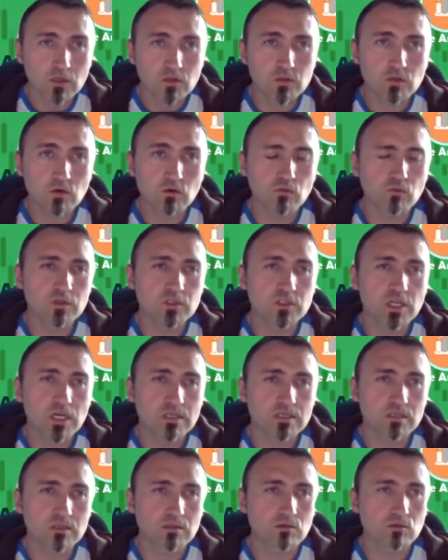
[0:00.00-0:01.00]
So we
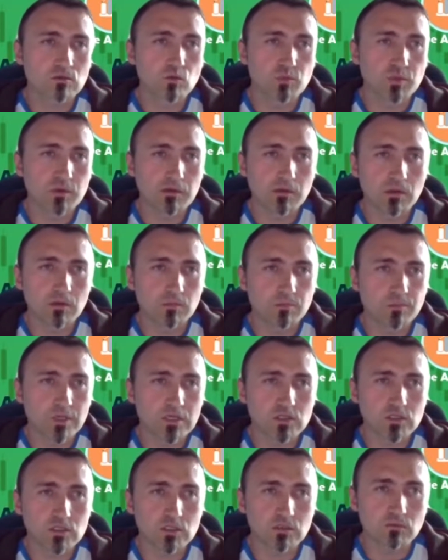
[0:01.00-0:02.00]
just to be
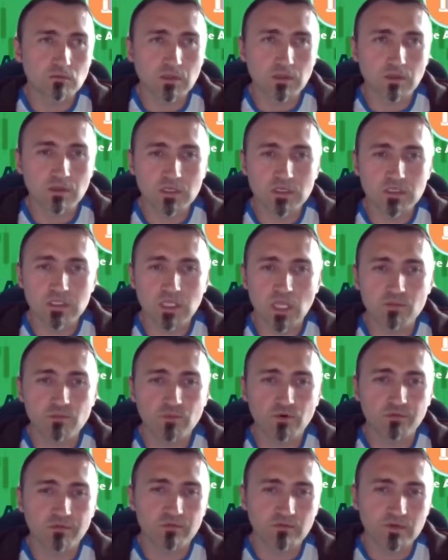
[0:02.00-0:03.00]
patient with this
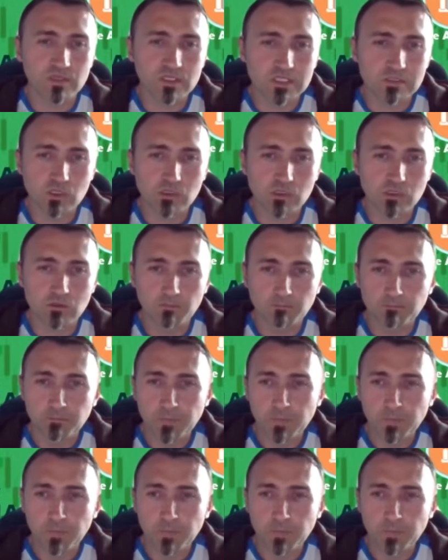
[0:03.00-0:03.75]
type of investment.